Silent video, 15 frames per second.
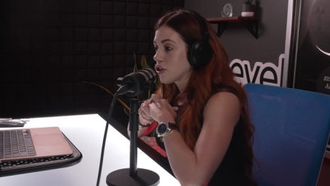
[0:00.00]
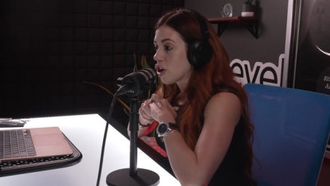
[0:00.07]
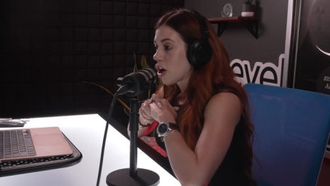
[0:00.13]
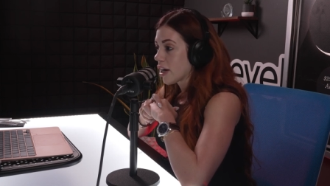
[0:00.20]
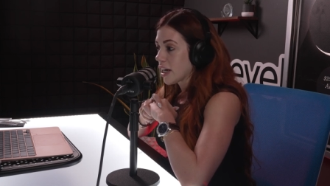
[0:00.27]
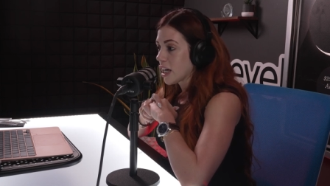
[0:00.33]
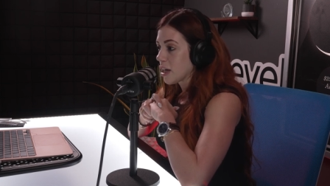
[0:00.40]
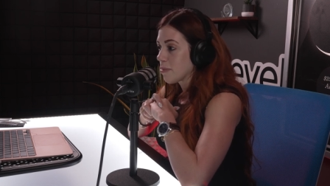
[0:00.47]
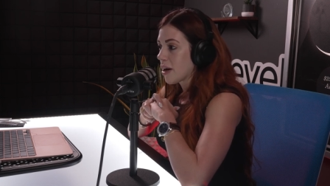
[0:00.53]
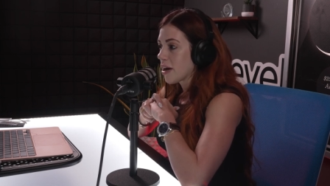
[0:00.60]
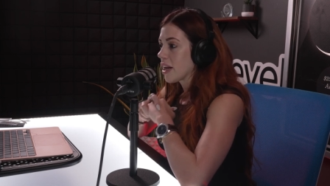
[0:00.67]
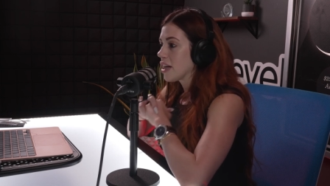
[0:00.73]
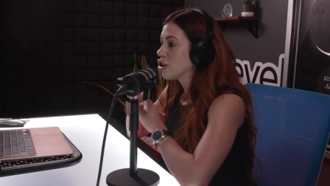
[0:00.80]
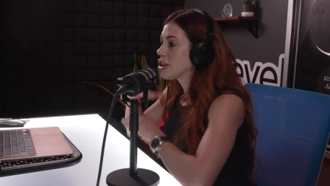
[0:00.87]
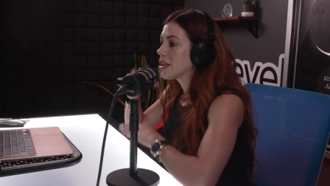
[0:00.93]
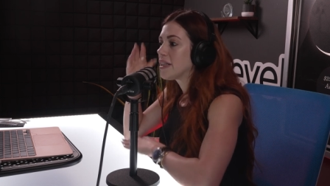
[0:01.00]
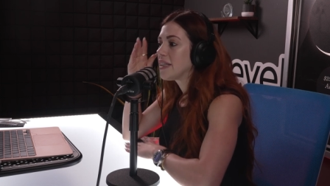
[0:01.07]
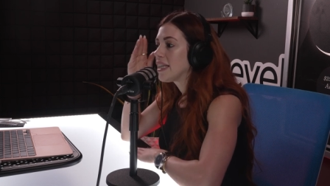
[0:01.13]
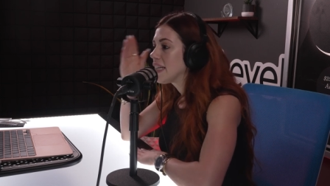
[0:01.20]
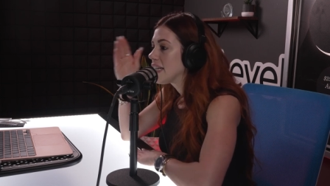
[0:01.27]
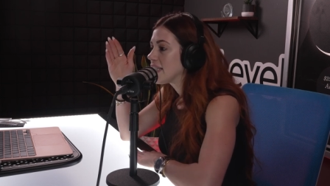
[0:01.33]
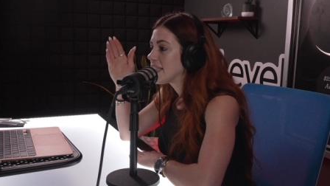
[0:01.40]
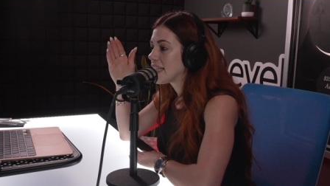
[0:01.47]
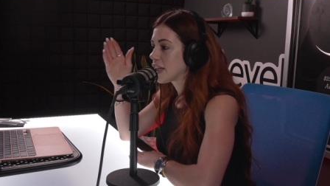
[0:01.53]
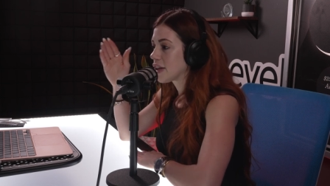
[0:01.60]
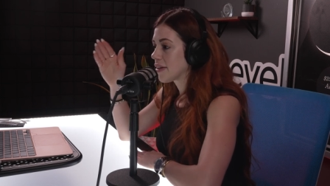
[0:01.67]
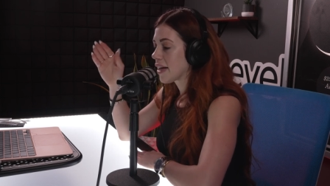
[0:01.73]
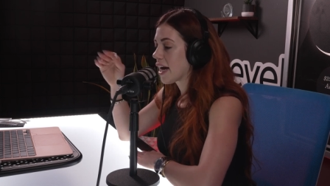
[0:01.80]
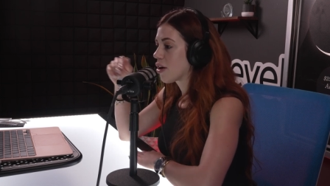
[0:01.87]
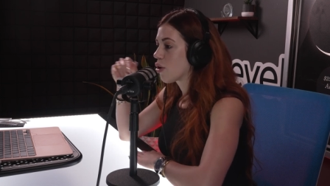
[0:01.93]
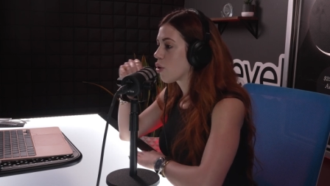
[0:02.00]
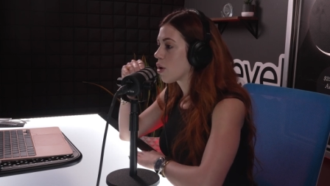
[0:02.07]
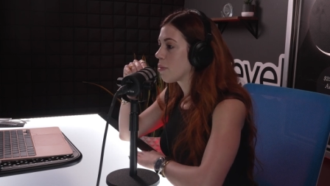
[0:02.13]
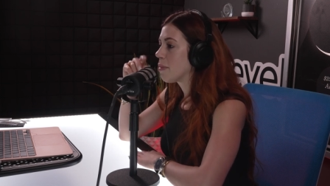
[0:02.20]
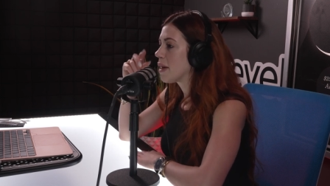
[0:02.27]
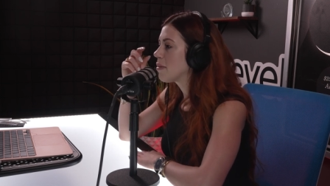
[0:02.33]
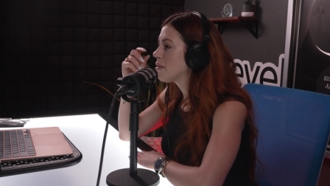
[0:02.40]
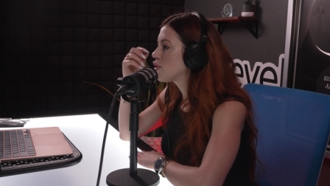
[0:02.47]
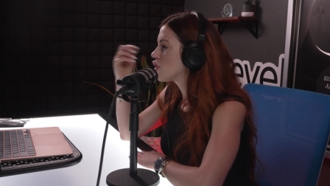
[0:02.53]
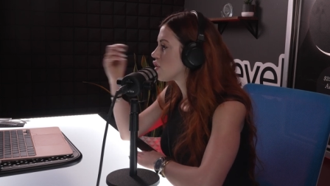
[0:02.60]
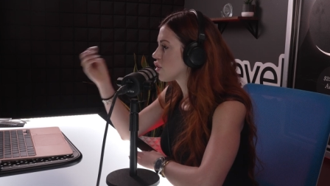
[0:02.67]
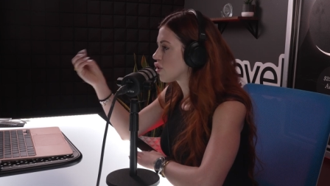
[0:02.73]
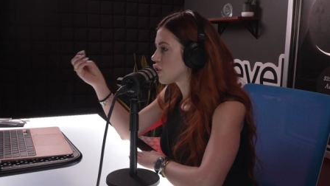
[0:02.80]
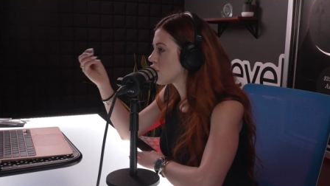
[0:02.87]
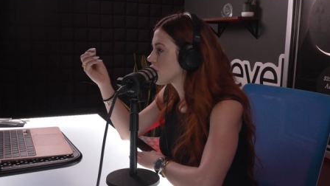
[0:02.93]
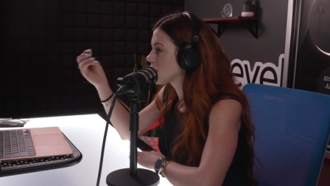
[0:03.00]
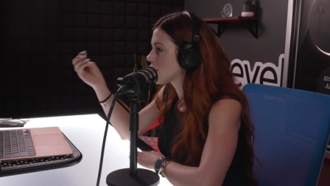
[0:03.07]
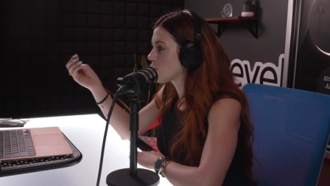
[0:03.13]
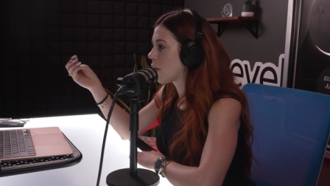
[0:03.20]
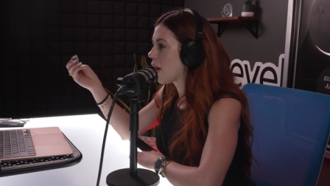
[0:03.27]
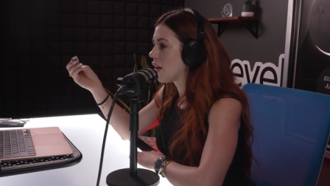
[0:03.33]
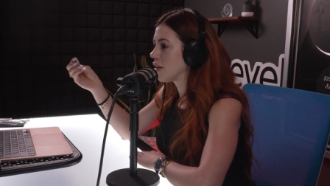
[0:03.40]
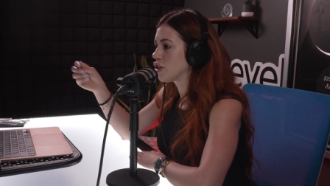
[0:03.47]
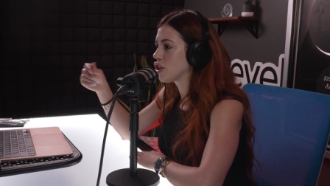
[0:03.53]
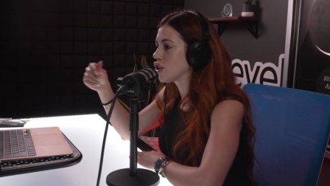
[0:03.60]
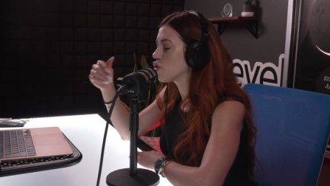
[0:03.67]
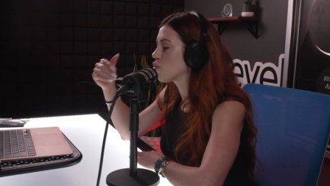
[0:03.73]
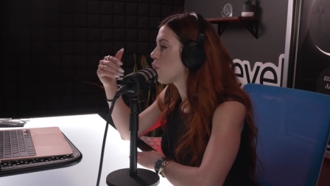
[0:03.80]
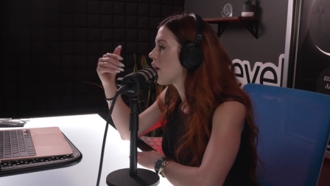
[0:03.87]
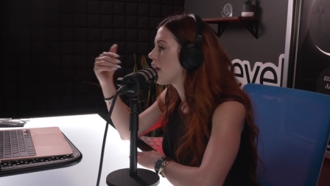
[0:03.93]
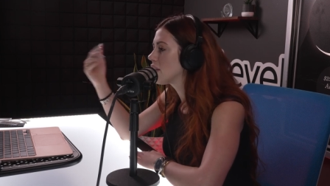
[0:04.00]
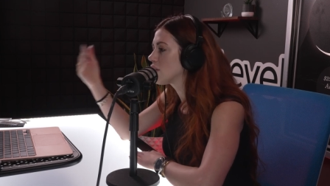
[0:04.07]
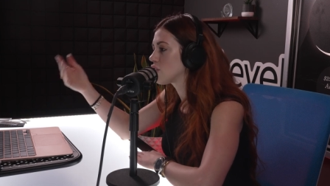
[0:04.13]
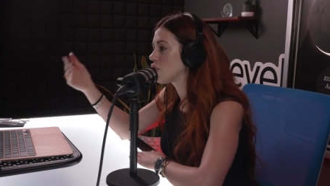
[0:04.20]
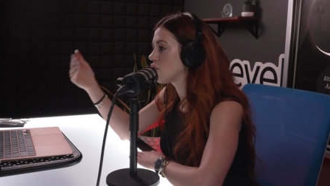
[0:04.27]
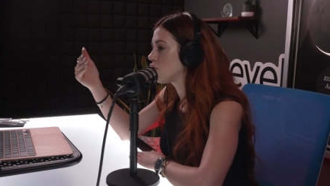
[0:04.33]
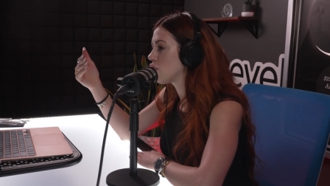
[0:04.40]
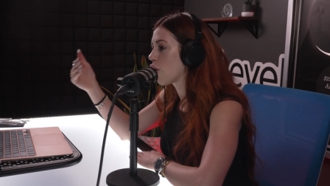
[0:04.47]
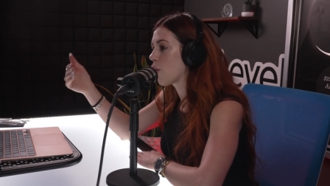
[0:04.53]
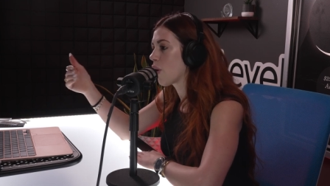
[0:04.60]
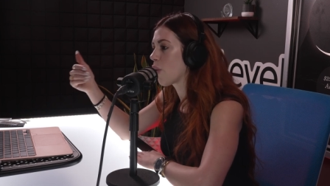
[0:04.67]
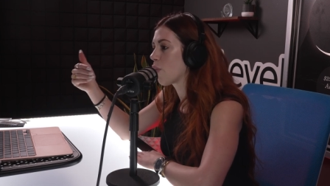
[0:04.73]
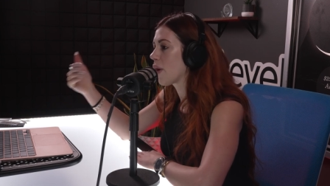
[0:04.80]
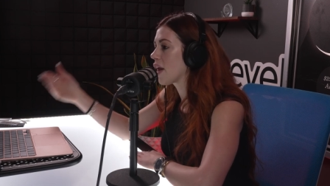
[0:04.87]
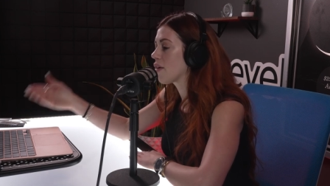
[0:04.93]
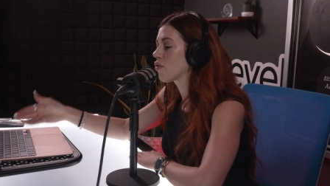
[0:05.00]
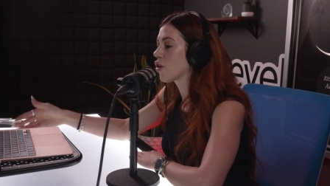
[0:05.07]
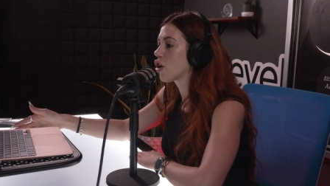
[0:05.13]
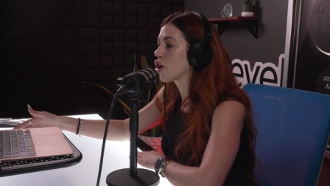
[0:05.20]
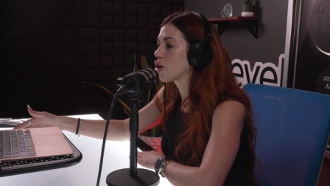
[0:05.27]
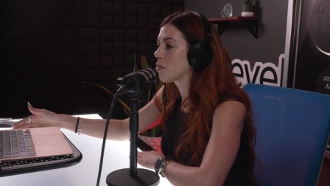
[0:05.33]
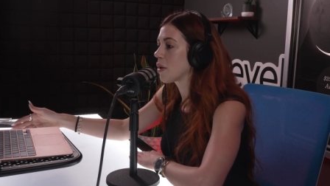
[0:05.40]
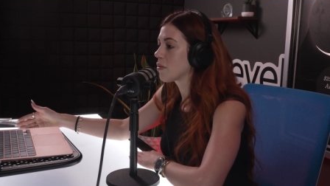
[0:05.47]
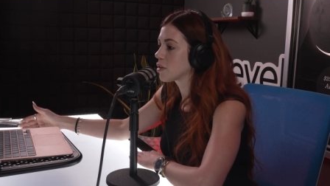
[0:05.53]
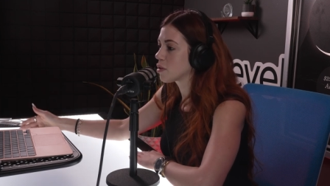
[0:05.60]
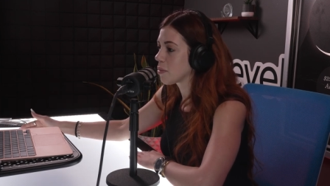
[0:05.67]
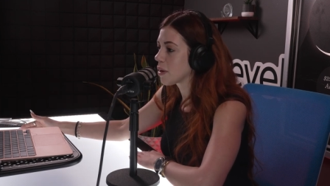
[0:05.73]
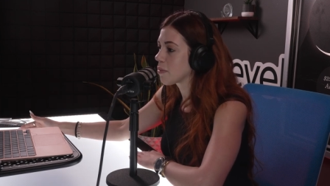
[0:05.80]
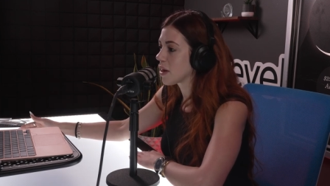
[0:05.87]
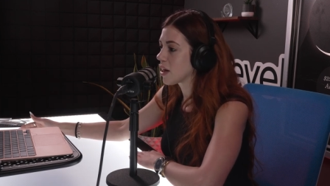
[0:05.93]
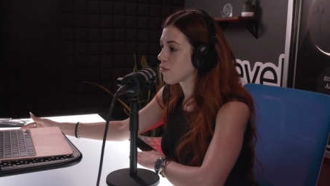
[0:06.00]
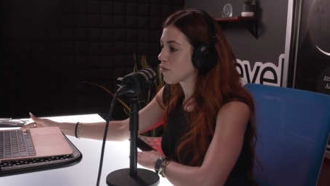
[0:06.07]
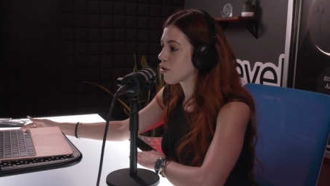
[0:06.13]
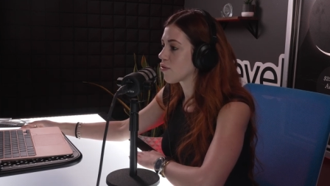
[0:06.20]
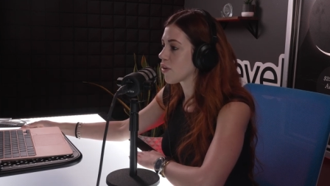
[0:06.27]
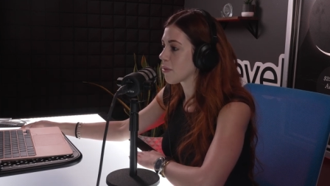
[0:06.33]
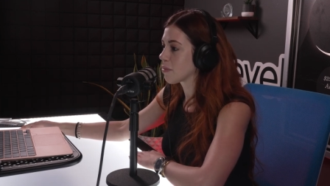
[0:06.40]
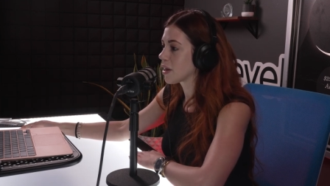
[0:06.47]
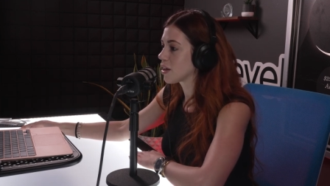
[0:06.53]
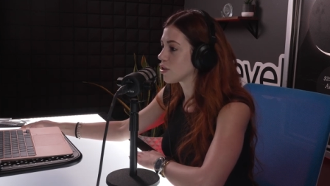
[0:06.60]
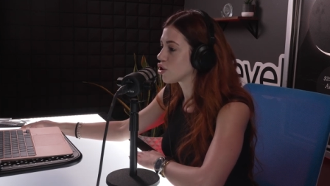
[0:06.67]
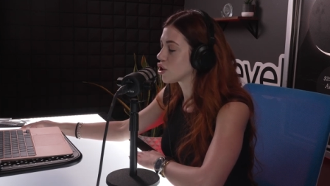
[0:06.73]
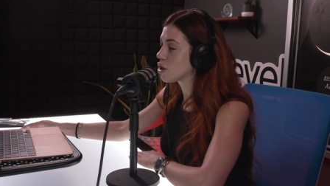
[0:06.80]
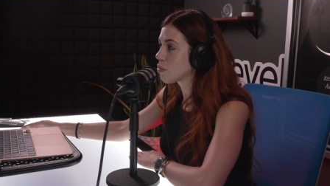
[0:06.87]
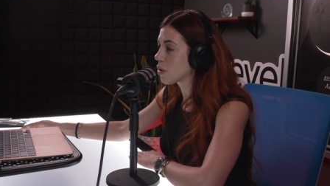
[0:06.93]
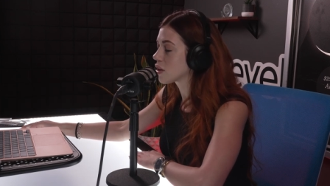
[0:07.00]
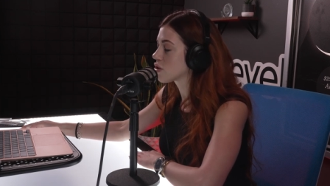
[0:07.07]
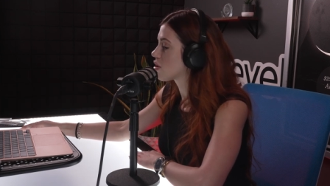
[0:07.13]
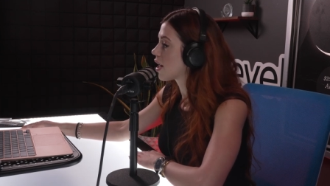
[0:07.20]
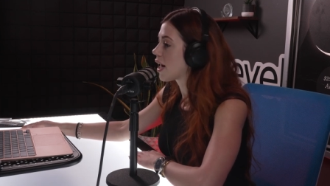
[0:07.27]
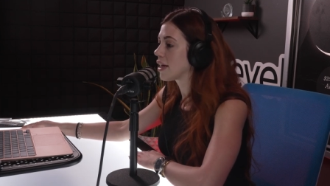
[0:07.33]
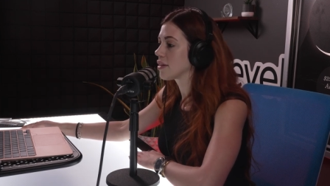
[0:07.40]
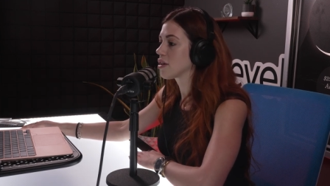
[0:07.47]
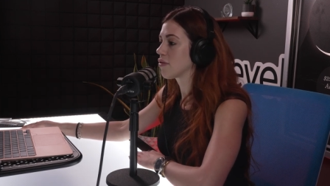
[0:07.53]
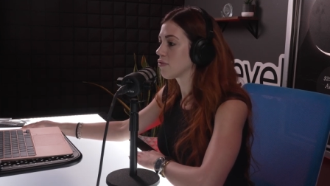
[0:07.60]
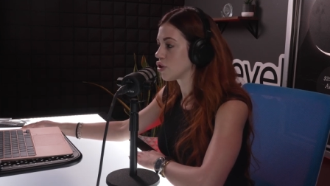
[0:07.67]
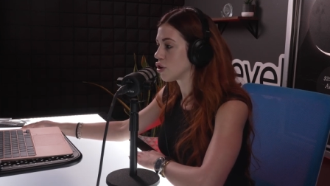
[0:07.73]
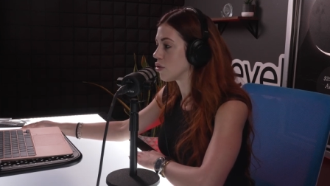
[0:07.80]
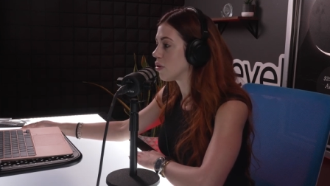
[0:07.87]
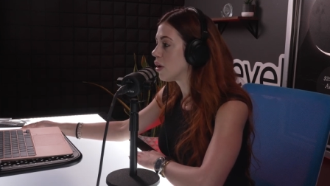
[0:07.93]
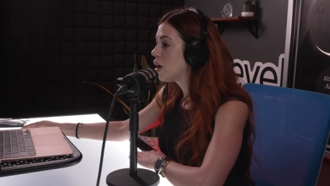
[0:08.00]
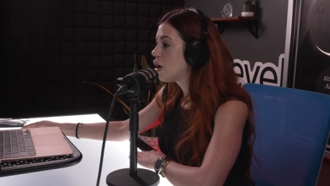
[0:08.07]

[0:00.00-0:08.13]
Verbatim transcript: talking about and just needed to hear that or maybe she's a nurse as well and she just wants to know a way for her to be able to make money for her family because she works her ass off too